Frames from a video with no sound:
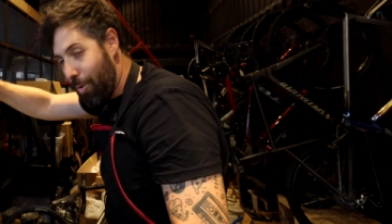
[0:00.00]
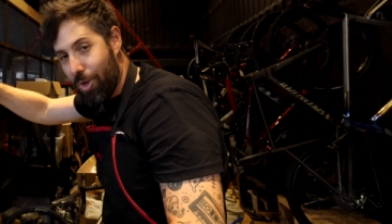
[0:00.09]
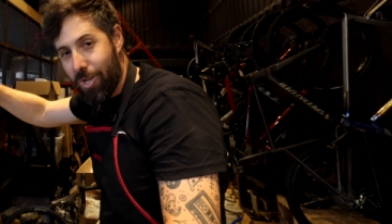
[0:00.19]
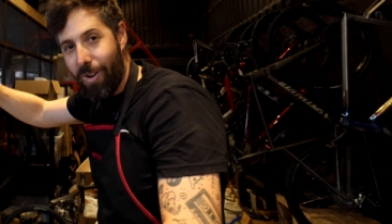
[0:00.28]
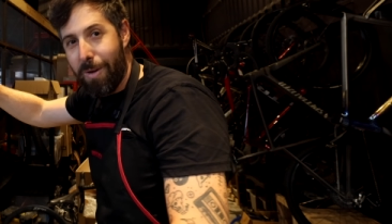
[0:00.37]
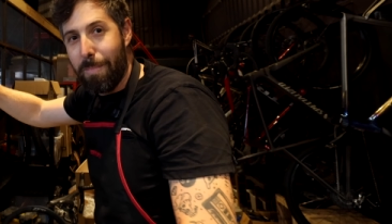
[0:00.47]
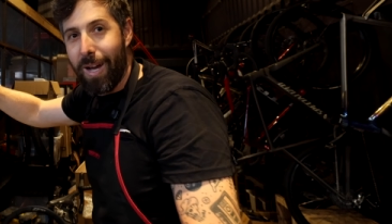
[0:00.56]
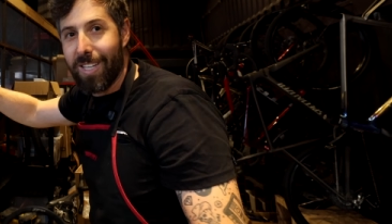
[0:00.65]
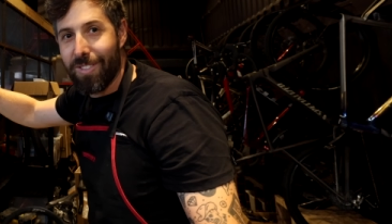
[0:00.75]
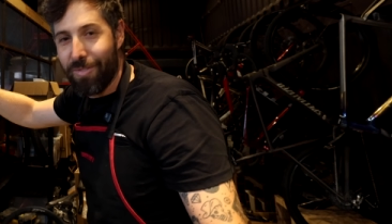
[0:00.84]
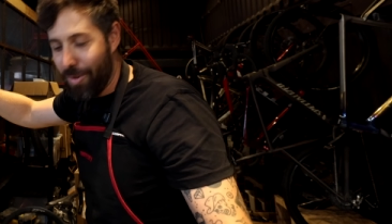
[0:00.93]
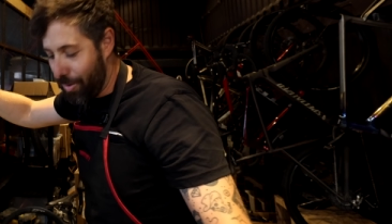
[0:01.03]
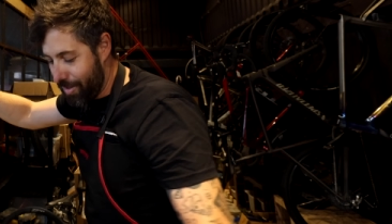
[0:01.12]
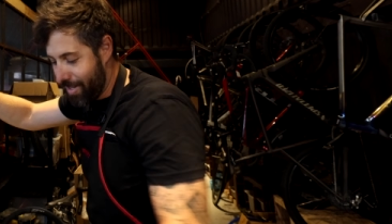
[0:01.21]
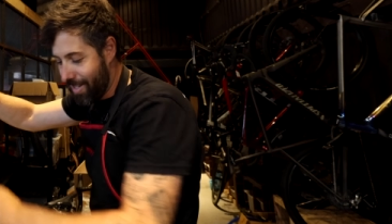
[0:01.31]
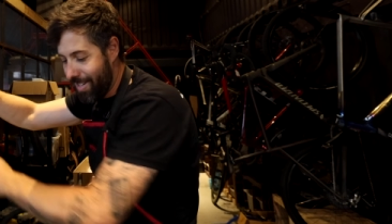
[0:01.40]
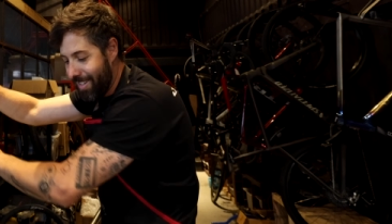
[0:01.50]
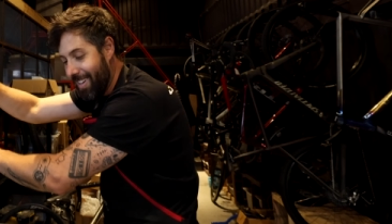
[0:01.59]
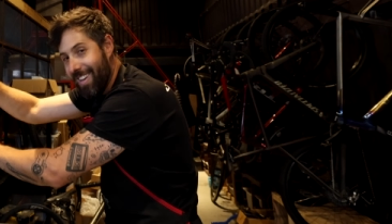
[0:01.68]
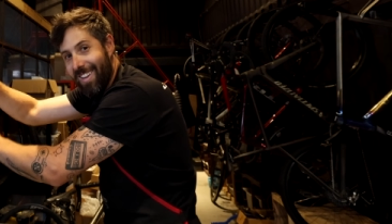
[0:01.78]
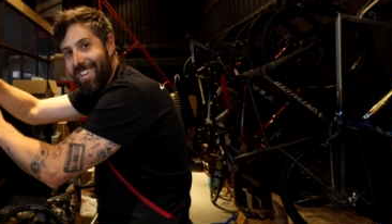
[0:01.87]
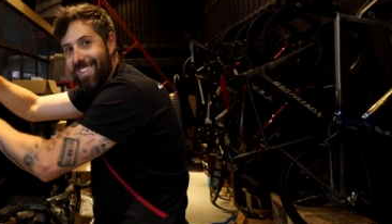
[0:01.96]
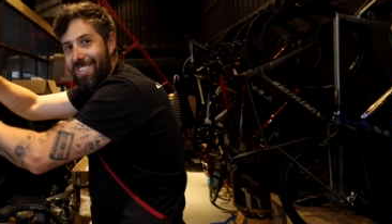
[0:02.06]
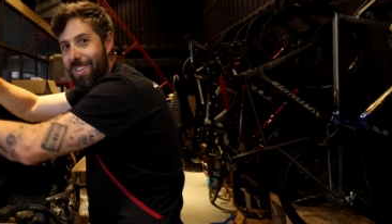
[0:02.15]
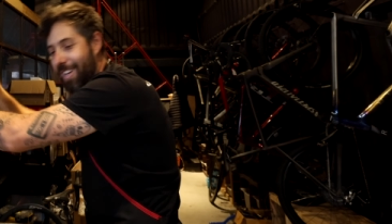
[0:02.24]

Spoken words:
watched a lot of bikes of yours to